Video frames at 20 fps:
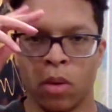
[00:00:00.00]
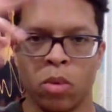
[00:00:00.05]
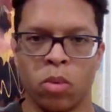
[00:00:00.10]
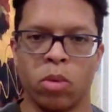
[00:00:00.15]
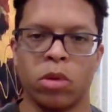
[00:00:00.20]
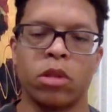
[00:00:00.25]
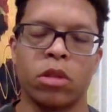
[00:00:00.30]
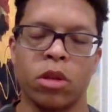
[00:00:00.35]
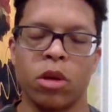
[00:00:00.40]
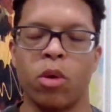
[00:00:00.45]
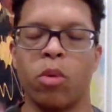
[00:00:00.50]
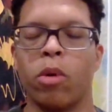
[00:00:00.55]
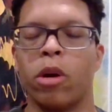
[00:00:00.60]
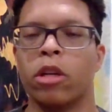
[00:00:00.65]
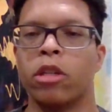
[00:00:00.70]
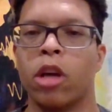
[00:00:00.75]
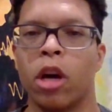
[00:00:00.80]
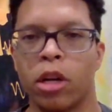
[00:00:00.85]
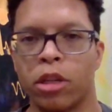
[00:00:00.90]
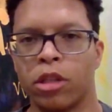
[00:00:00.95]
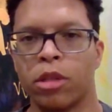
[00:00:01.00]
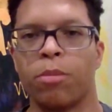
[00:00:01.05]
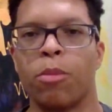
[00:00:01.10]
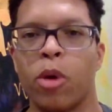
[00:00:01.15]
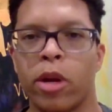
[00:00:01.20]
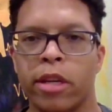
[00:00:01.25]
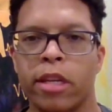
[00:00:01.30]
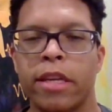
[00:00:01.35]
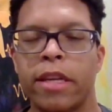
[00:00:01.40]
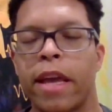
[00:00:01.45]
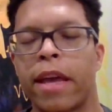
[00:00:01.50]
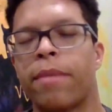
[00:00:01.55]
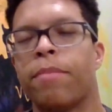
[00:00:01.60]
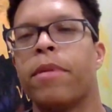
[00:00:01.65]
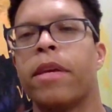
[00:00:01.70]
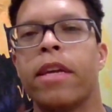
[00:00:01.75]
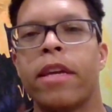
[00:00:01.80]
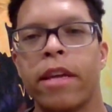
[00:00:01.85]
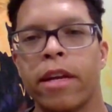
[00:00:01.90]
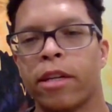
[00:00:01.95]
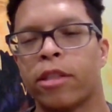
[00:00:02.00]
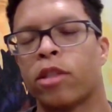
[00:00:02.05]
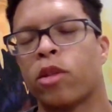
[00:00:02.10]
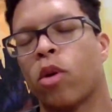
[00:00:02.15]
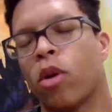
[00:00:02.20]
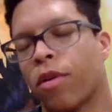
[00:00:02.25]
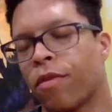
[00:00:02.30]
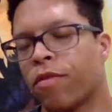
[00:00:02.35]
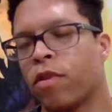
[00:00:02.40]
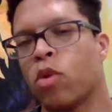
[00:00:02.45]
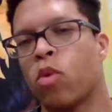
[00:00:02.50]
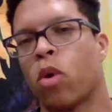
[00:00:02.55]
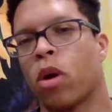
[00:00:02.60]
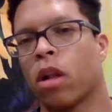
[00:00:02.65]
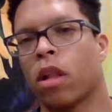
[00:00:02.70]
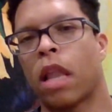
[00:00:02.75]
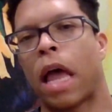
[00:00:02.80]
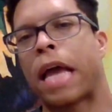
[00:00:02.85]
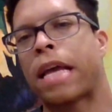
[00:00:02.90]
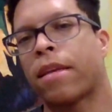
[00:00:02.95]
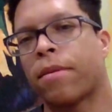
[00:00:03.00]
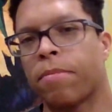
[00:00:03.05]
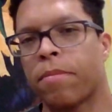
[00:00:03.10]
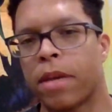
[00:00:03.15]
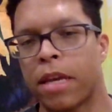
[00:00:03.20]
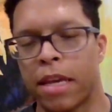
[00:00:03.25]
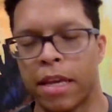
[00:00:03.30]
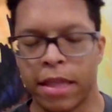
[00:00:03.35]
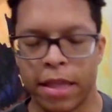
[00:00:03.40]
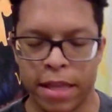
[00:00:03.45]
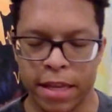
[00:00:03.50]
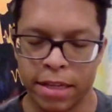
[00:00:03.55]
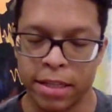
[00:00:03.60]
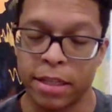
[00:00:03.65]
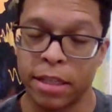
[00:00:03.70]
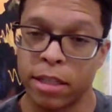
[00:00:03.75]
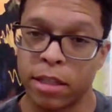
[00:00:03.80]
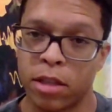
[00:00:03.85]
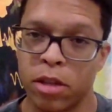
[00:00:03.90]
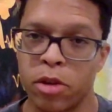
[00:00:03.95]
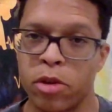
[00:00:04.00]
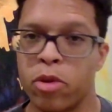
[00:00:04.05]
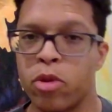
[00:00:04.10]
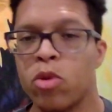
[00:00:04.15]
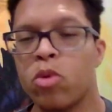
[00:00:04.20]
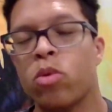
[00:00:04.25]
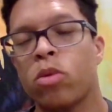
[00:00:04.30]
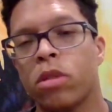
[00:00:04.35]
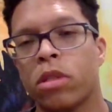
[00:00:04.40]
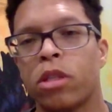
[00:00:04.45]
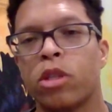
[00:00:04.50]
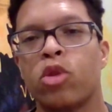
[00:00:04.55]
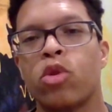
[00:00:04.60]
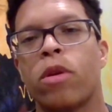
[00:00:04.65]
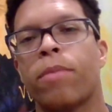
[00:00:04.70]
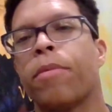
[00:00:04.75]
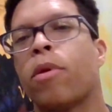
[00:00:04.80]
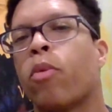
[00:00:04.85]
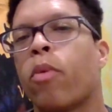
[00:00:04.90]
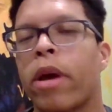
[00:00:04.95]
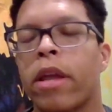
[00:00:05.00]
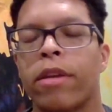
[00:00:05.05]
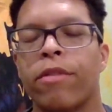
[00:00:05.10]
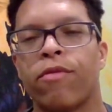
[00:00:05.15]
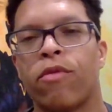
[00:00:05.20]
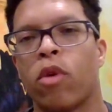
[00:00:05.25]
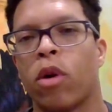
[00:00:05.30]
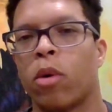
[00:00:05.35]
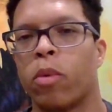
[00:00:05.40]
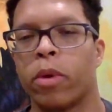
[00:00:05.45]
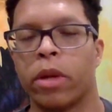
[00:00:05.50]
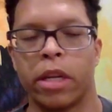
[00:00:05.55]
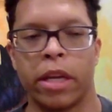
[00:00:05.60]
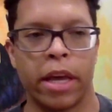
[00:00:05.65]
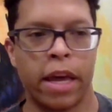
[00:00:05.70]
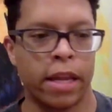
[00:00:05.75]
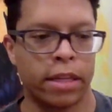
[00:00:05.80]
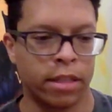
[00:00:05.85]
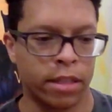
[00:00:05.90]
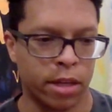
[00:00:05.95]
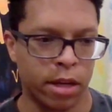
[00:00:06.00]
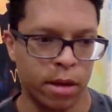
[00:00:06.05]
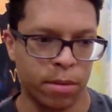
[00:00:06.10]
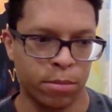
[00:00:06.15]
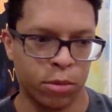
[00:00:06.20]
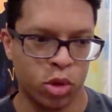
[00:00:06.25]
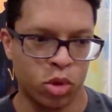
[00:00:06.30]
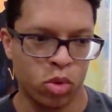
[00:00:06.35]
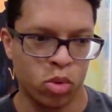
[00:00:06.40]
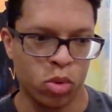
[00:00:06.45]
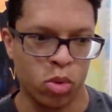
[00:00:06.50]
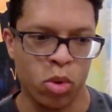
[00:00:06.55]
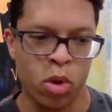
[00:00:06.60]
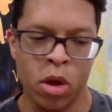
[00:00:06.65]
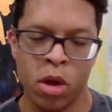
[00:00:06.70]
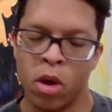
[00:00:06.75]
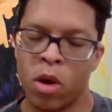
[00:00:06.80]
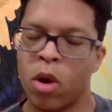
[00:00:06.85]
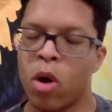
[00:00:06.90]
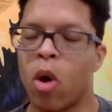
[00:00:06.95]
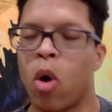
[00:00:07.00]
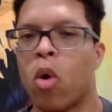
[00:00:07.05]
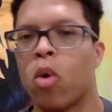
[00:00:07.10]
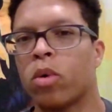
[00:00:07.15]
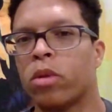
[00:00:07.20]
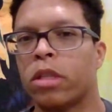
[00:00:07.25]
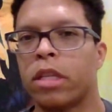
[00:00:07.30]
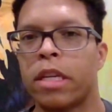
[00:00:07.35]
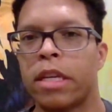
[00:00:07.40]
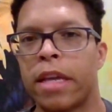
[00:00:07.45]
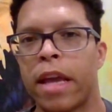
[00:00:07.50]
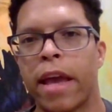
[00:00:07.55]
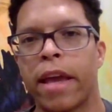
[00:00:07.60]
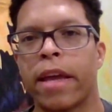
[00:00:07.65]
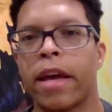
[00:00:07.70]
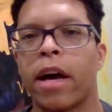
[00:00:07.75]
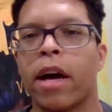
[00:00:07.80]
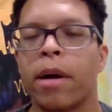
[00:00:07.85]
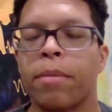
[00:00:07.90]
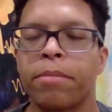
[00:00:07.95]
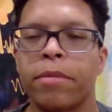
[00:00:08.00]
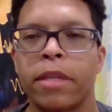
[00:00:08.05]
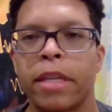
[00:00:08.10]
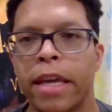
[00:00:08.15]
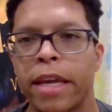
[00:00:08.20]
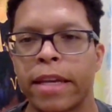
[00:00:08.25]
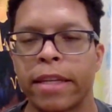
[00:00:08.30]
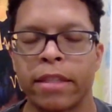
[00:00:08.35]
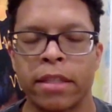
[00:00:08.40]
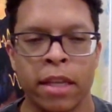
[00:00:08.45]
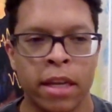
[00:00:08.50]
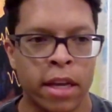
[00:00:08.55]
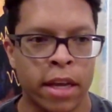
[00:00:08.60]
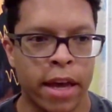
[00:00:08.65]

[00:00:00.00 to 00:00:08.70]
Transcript: What's the good word? Uh, it's your boy DKB here. So if you are like me, this is the news that you have been waiting for when it has come to OTA update.